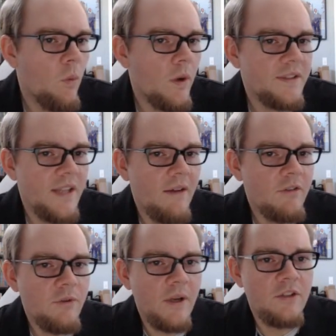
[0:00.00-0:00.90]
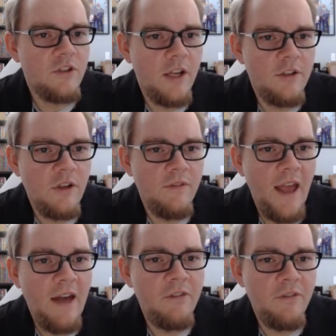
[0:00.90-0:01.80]
what is the average rate of change
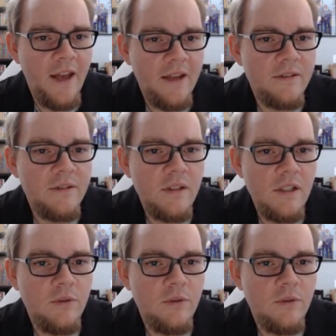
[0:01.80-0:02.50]
of f of x